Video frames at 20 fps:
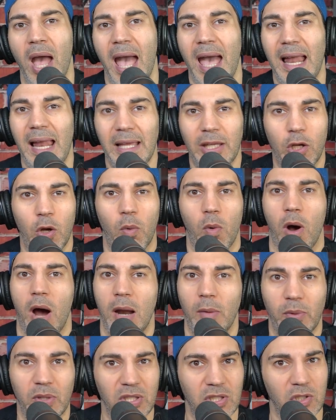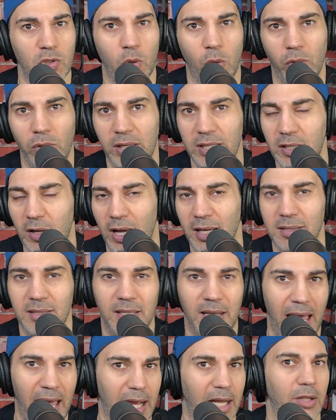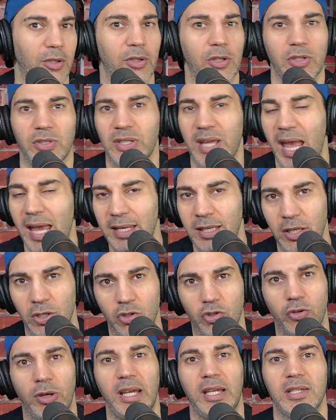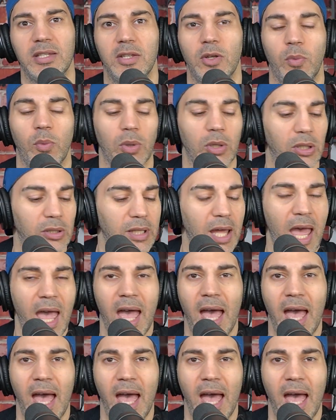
And I can go on with stories, Austin Eckler's, Kenyon Drake's of the world.